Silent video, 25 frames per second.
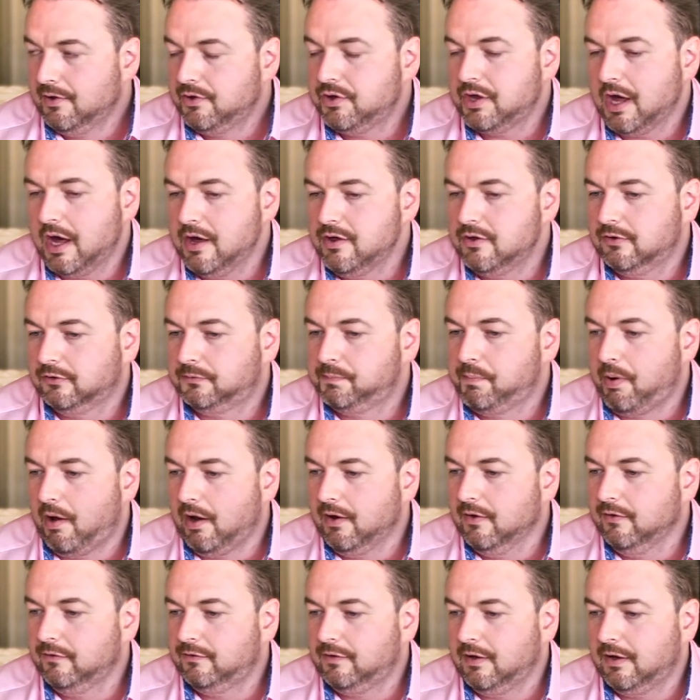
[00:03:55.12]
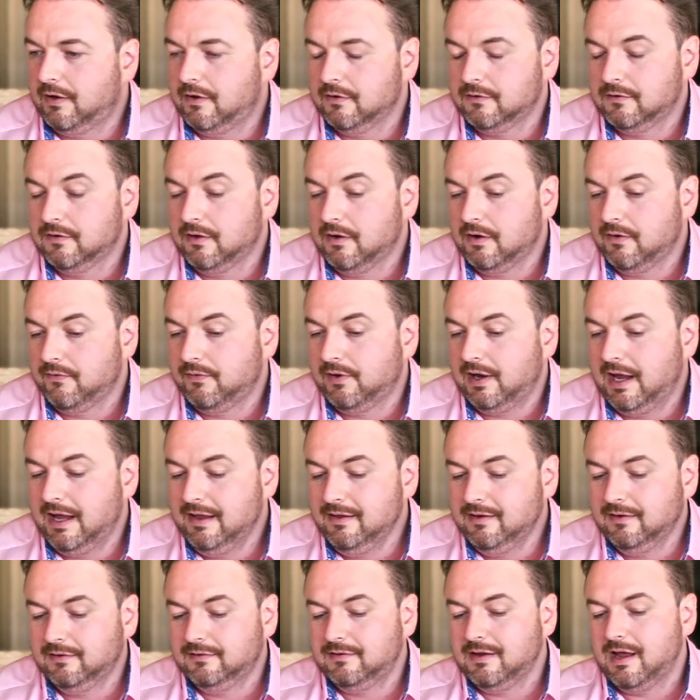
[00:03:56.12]
changes policy because a lot of
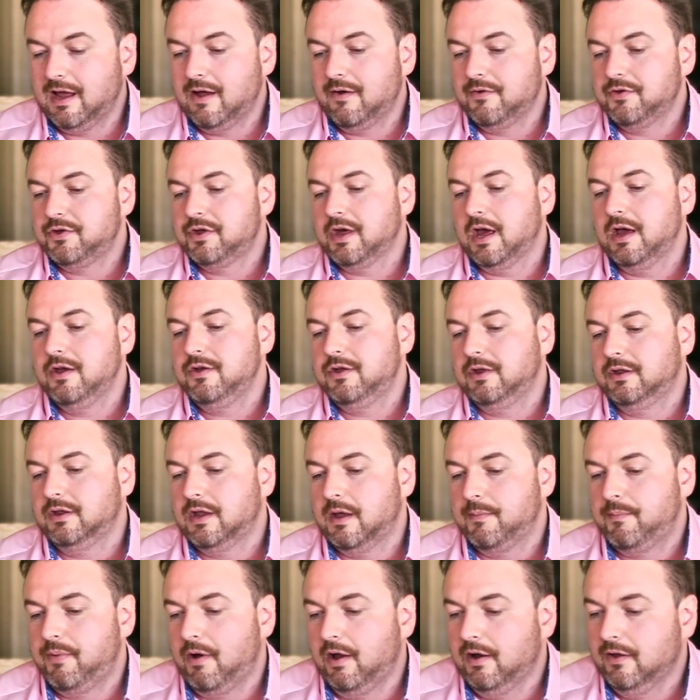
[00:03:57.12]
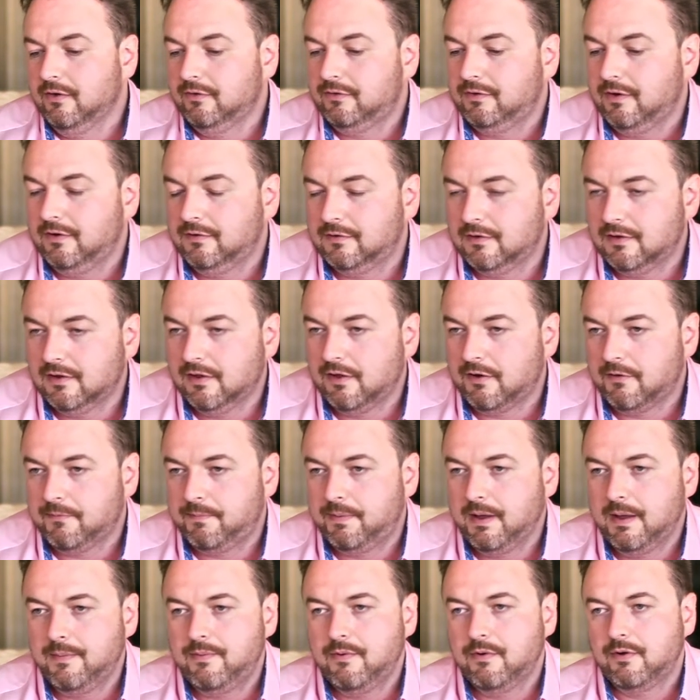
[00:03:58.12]
lenders now are changing their policies and a lot
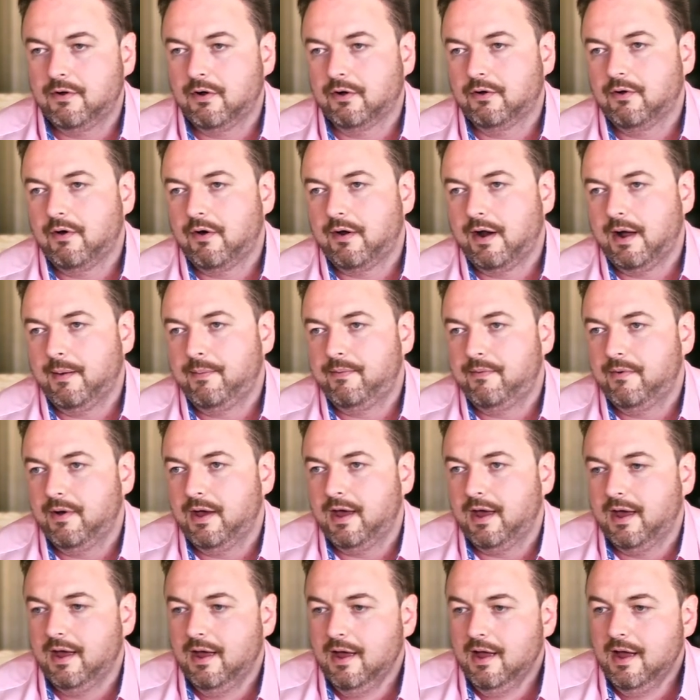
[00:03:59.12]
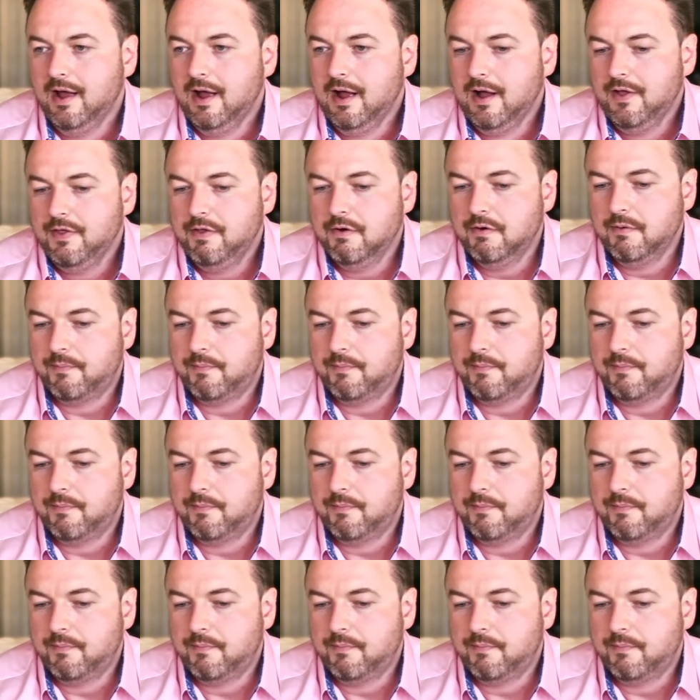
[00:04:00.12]
of people got caught up where they